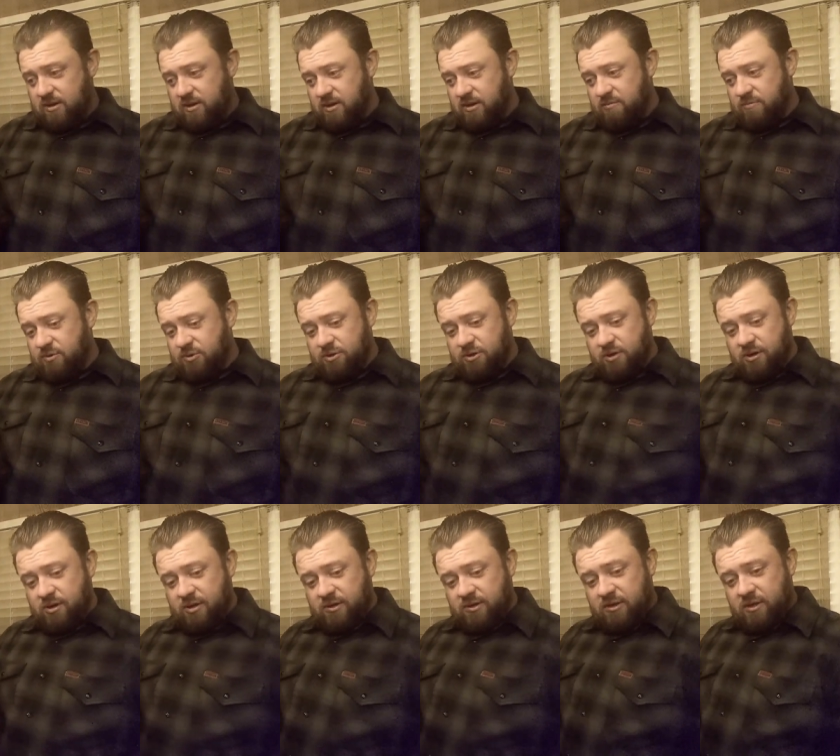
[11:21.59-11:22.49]
I'm
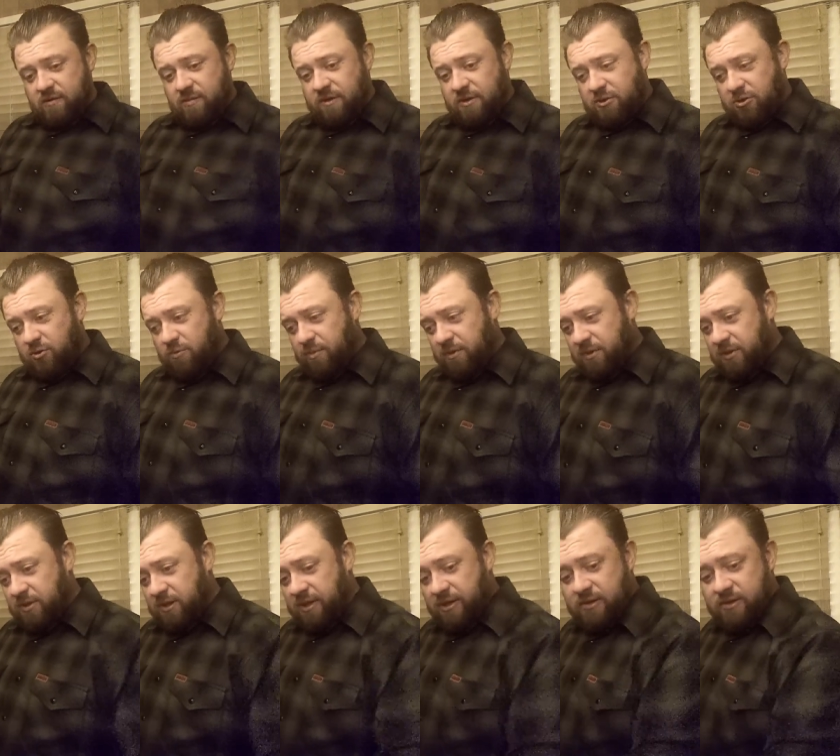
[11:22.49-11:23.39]
sure it's going to be
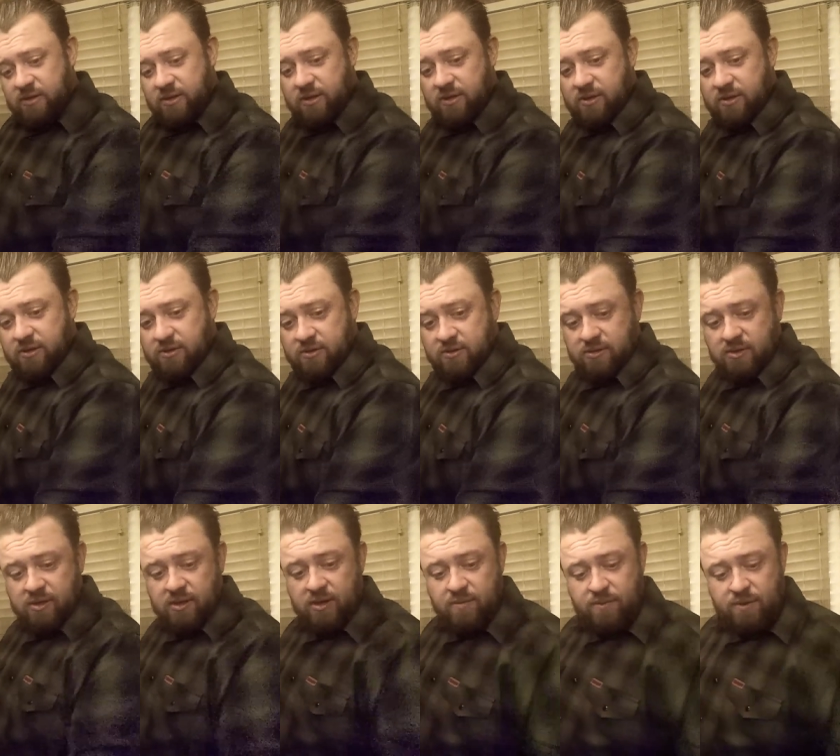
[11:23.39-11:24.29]
super slicey.
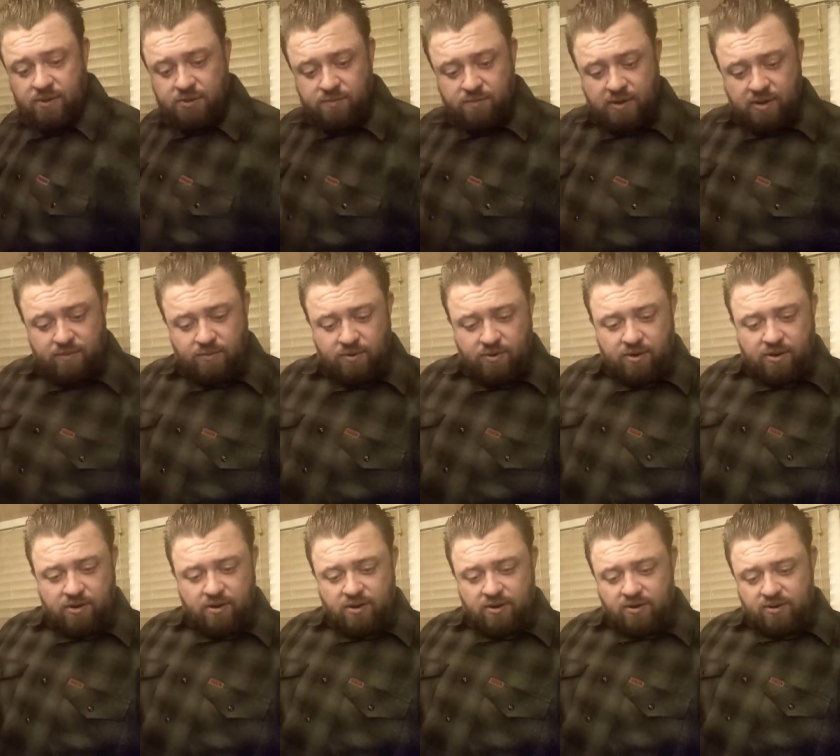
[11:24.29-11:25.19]
Let's, I got a piece of paper
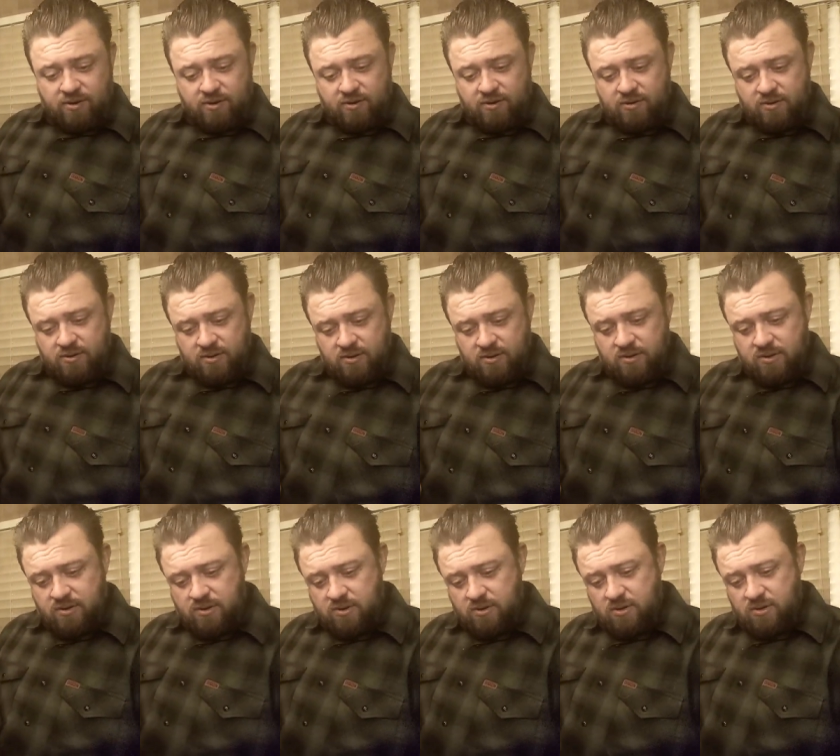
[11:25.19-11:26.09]
here I can
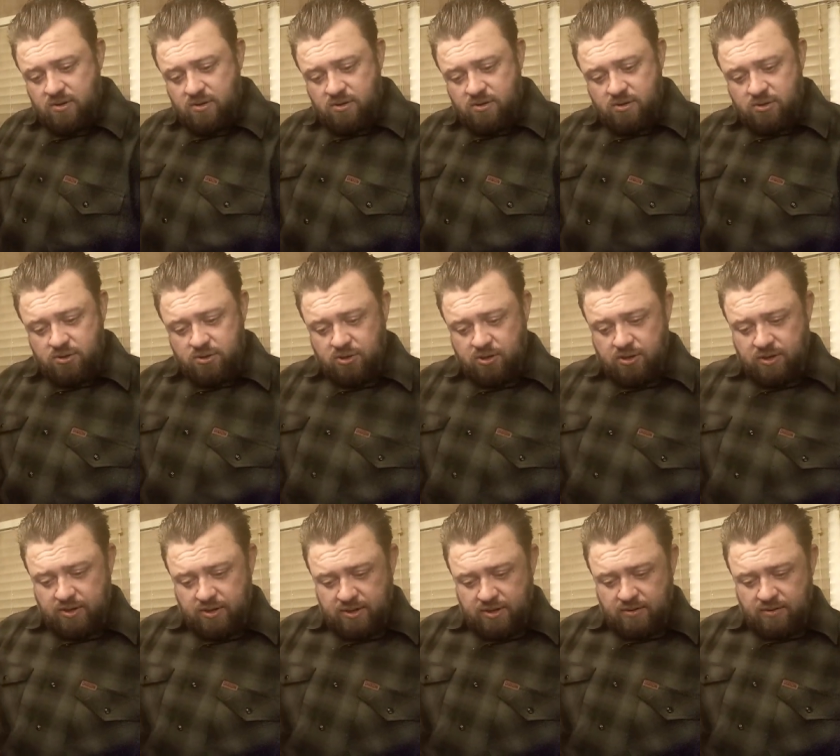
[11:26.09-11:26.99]

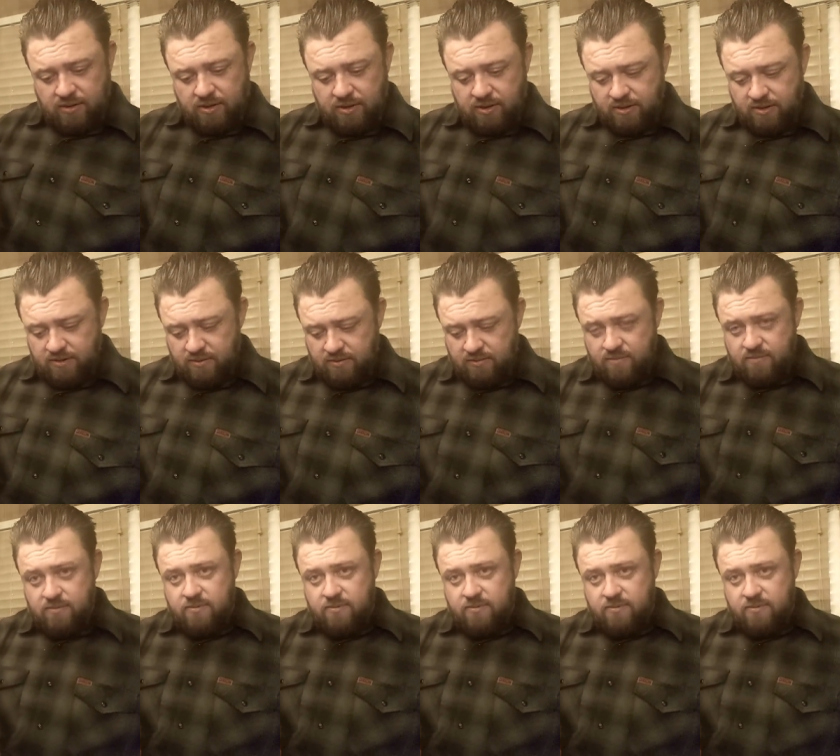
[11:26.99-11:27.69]
try it out on.